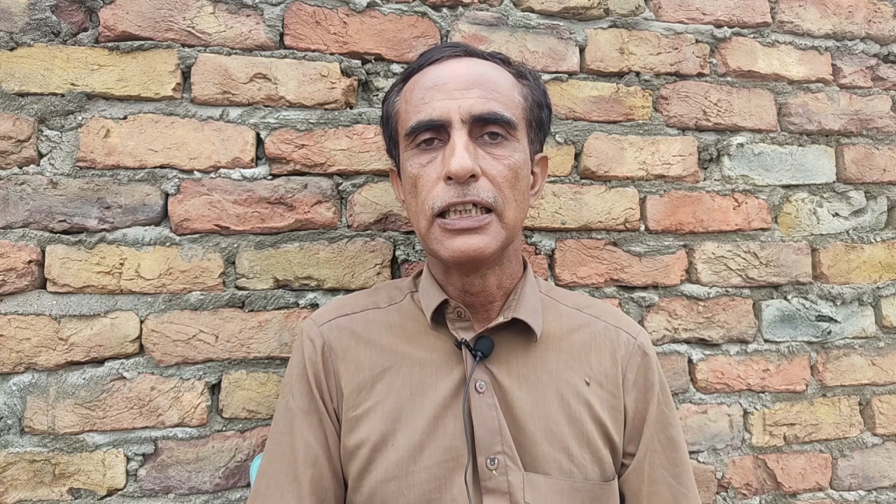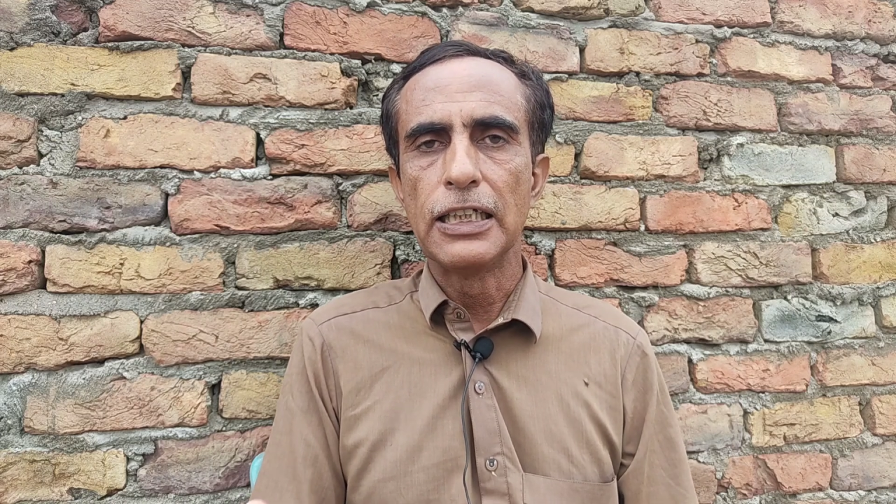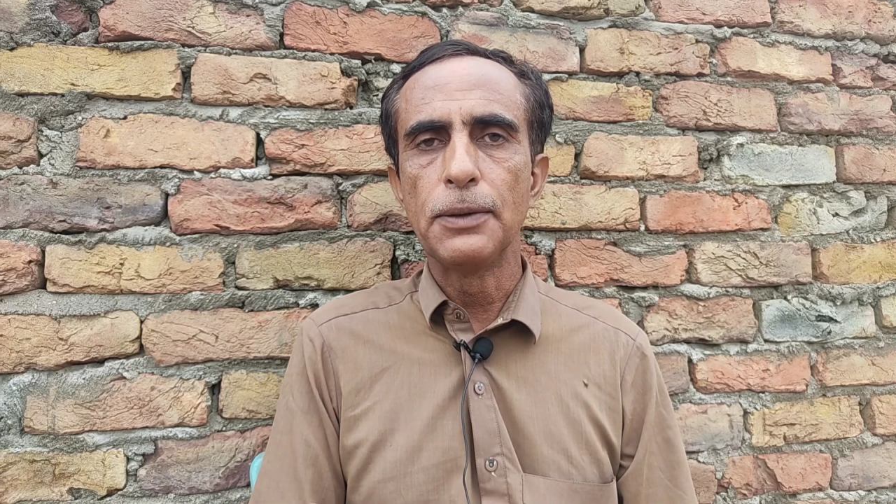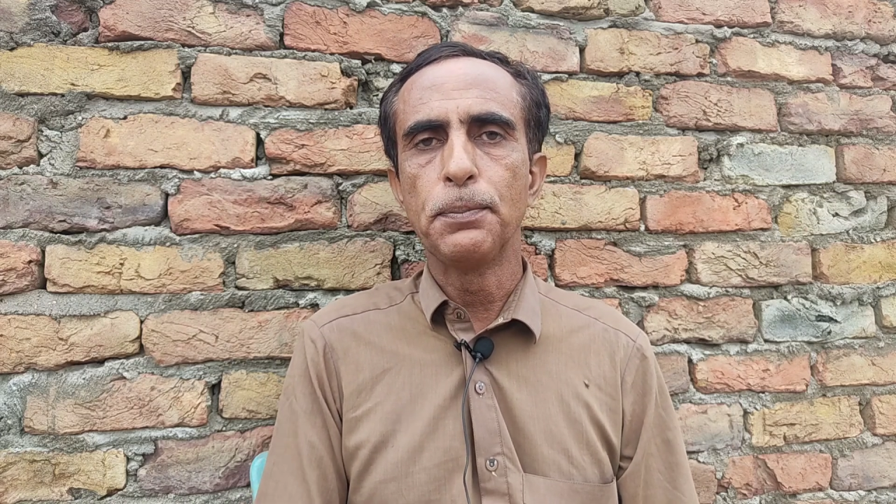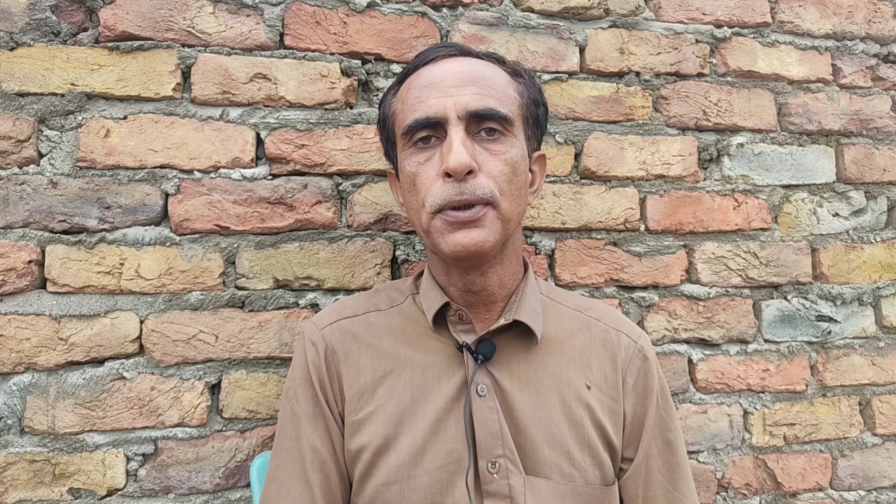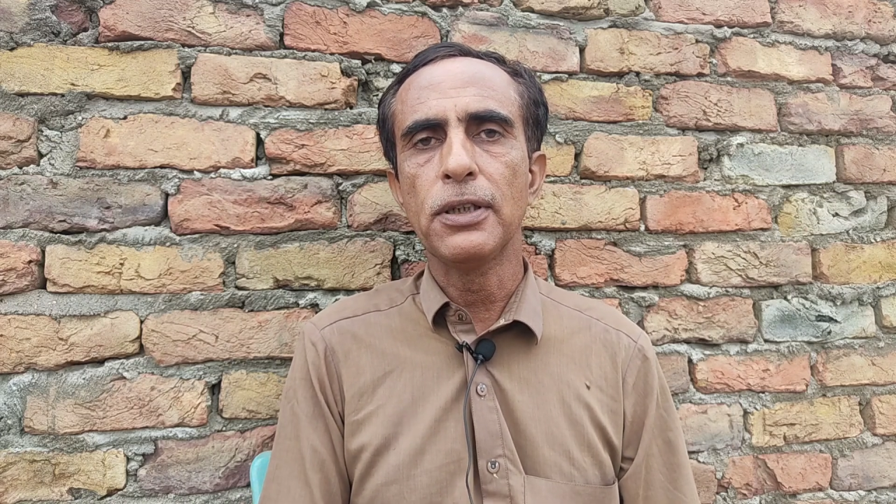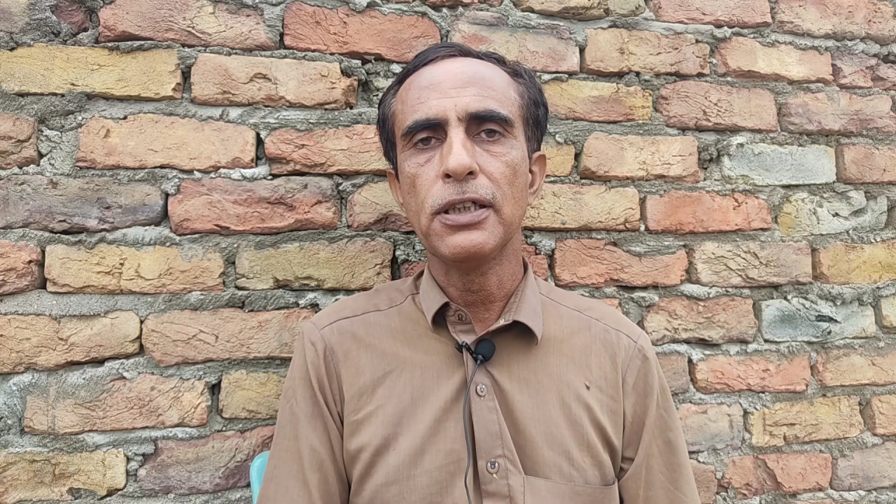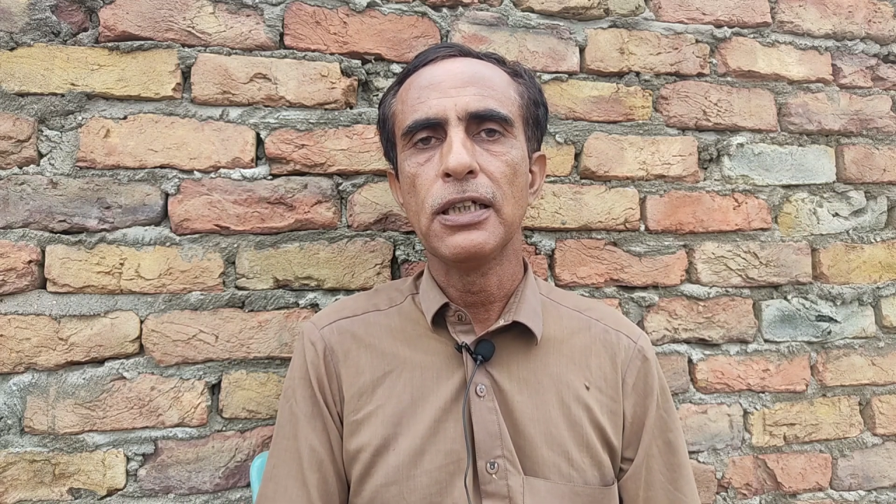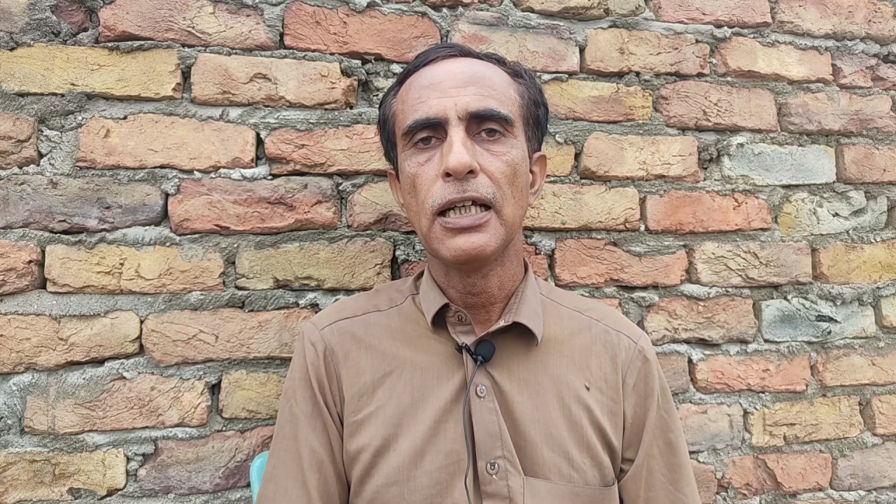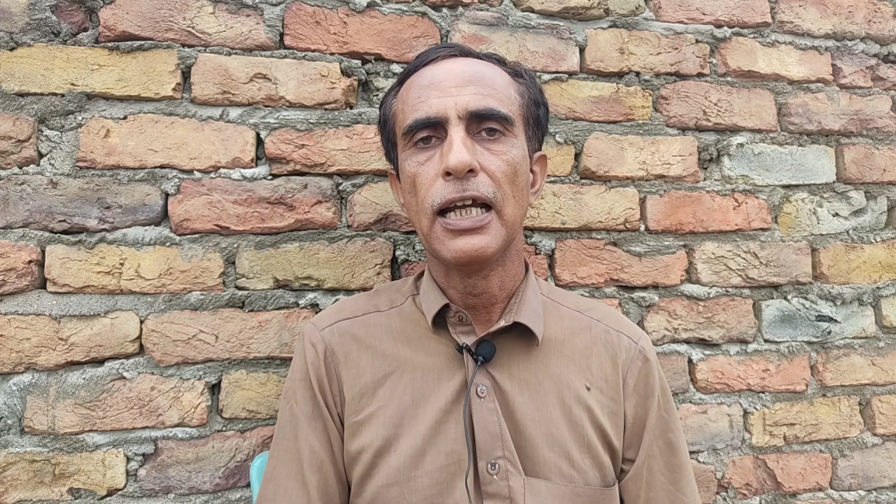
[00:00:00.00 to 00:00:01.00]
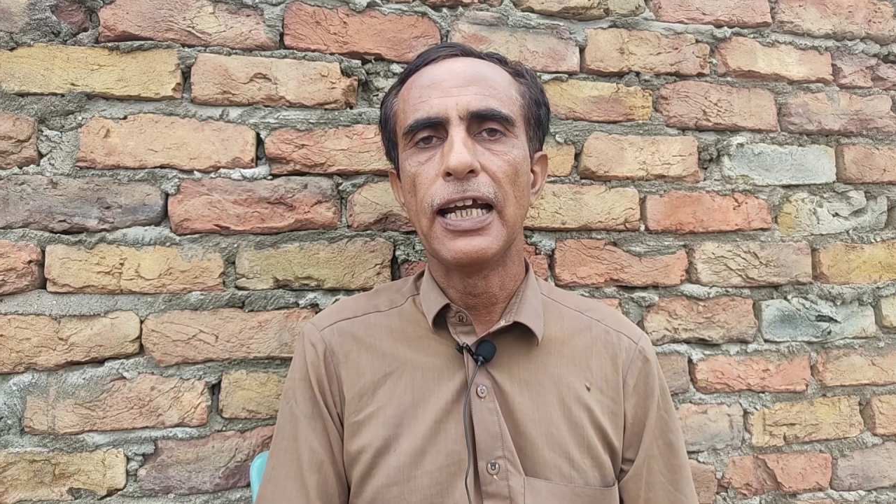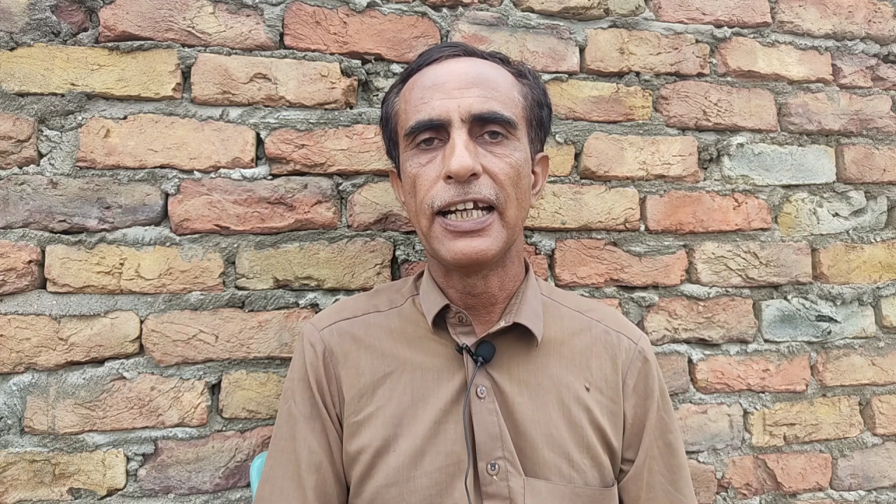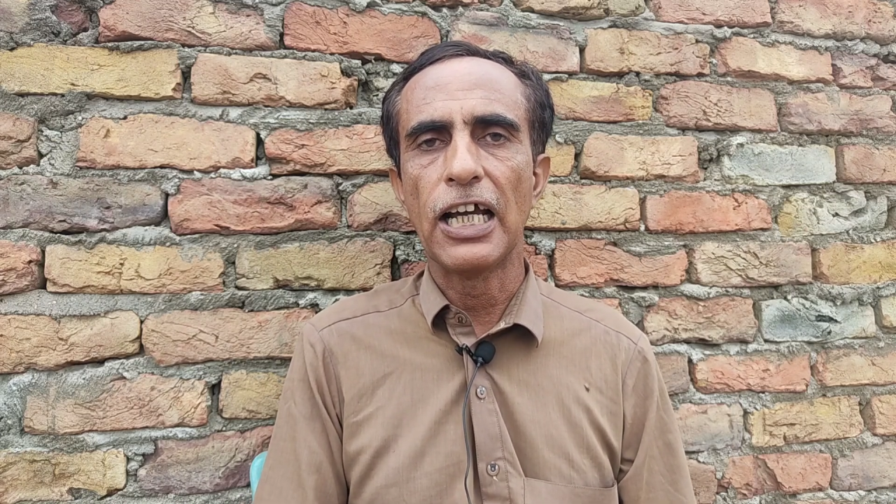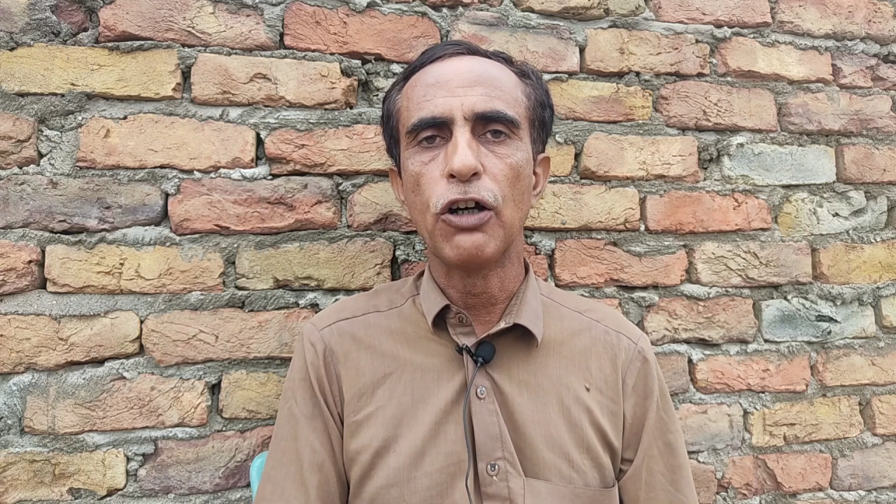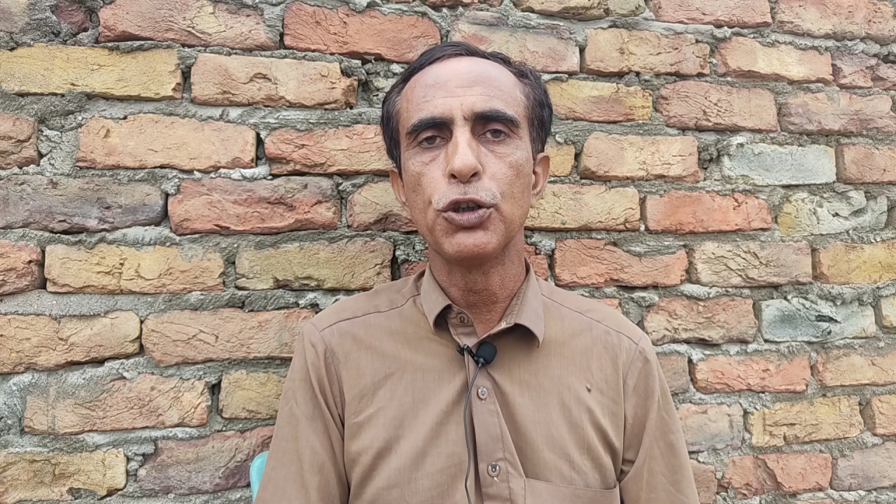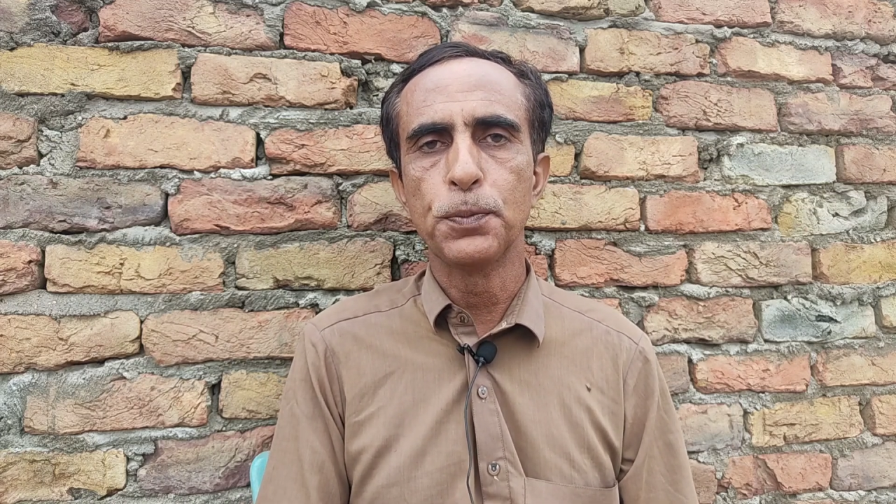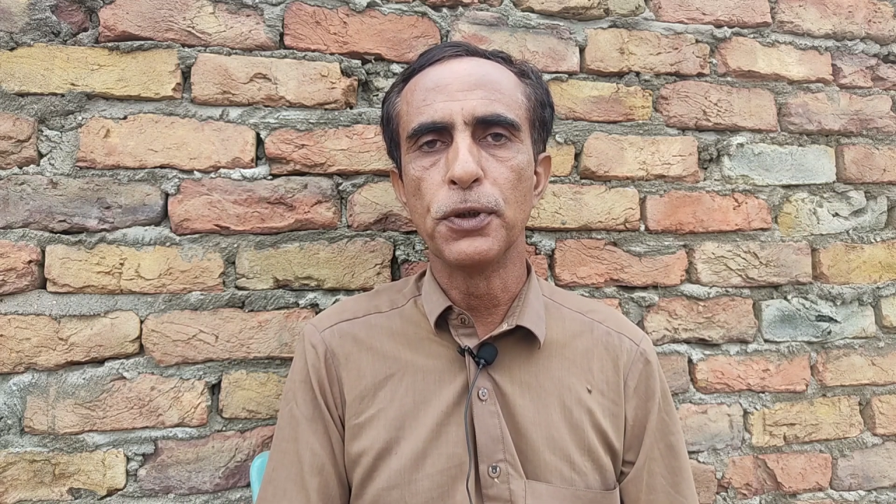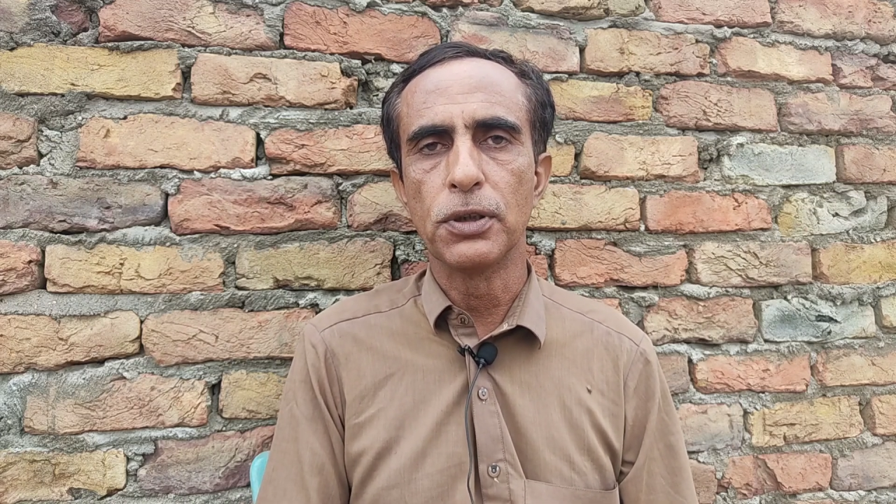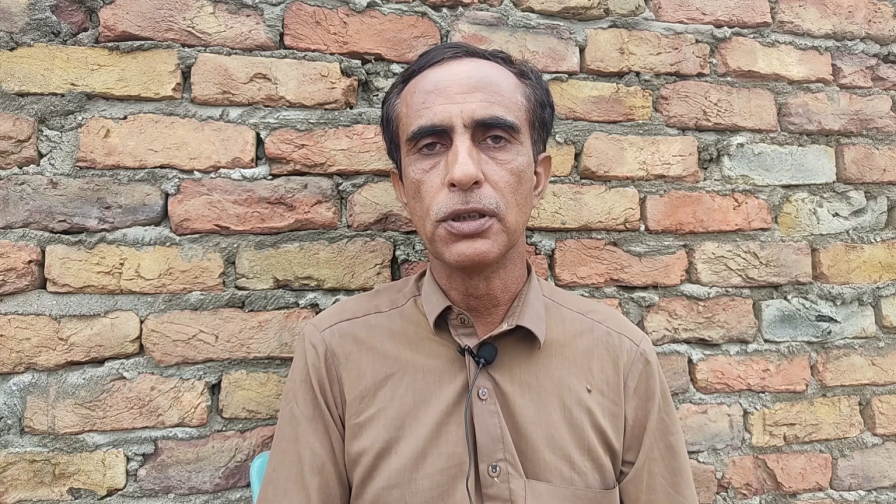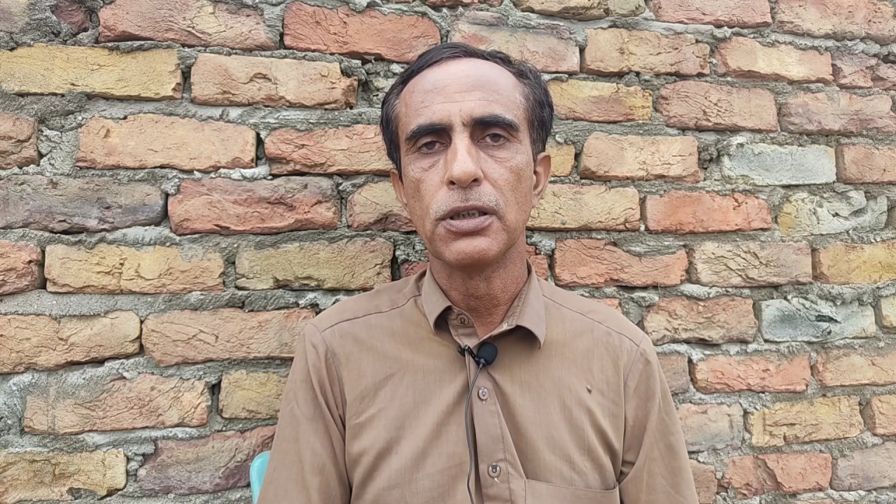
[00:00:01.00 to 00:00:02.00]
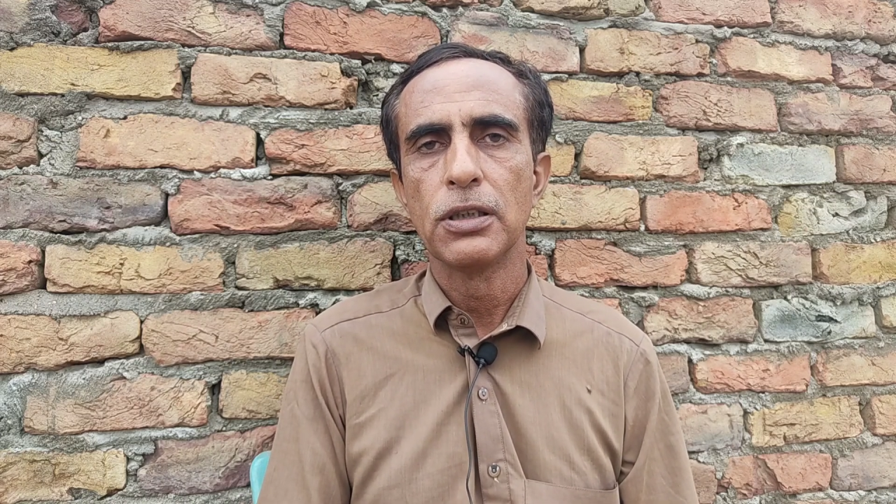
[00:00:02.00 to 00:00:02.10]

input and output.